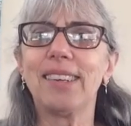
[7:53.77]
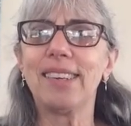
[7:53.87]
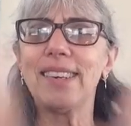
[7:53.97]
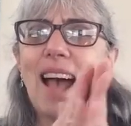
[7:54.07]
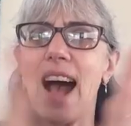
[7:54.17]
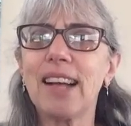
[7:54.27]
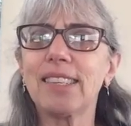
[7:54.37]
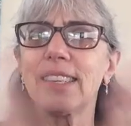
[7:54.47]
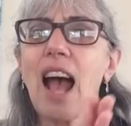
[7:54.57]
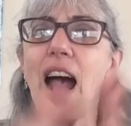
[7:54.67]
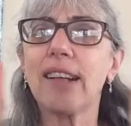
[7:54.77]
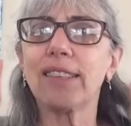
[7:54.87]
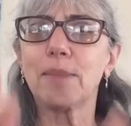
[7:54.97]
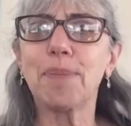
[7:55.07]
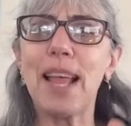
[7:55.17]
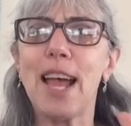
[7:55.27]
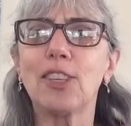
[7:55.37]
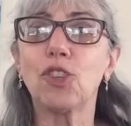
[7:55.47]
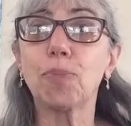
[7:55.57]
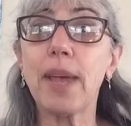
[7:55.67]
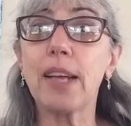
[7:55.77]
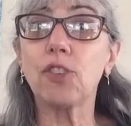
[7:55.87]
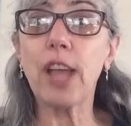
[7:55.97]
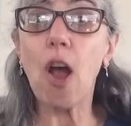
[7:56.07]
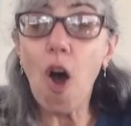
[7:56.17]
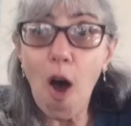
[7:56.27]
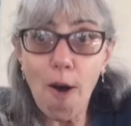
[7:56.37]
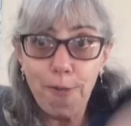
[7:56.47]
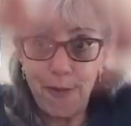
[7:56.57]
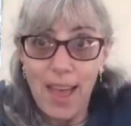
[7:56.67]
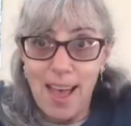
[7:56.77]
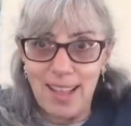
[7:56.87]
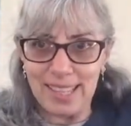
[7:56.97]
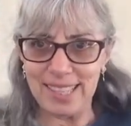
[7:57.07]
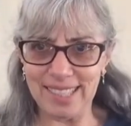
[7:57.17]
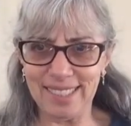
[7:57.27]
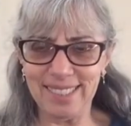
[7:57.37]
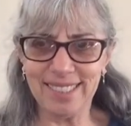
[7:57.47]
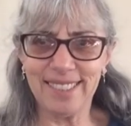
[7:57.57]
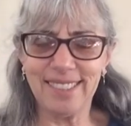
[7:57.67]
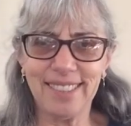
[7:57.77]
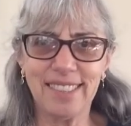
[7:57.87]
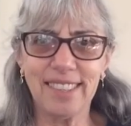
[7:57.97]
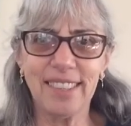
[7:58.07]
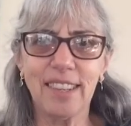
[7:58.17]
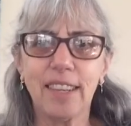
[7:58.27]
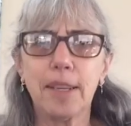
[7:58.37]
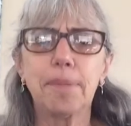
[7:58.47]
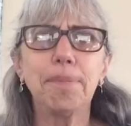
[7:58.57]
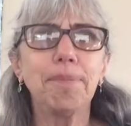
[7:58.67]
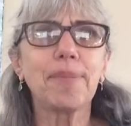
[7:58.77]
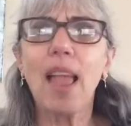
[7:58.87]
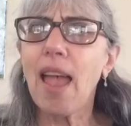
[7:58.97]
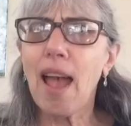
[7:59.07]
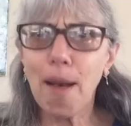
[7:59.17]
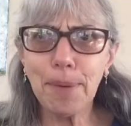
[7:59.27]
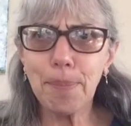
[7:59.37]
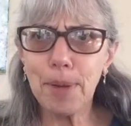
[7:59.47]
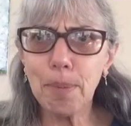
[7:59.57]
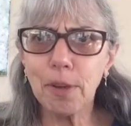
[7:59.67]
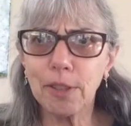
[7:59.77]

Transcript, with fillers: Knock, knock, splash, splash, they all fell in. Hmm, how many people